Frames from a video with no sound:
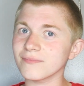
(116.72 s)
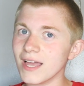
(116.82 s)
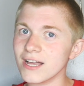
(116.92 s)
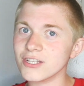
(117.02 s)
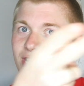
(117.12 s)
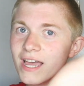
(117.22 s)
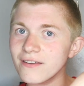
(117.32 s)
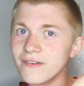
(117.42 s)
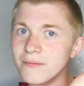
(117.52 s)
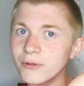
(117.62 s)

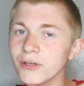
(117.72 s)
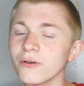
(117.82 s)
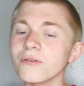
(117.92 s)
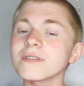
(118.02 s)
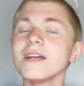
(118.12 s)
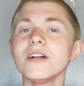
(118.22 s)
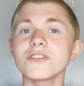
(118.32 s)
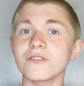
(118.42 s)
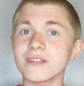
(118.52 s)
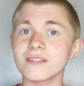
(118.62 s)
Hashtag family goals.
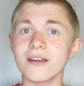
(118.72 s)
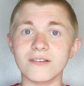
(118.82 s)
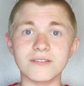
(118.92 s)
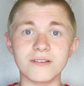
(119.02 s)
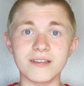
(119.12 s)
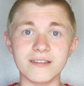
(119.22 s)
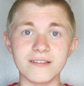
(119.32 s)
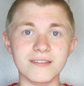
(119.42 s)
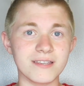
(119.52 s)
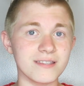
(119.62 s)
Jalissa, I also
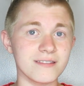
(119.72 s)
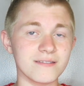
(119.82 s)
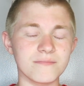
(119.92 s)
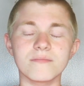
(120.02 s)
can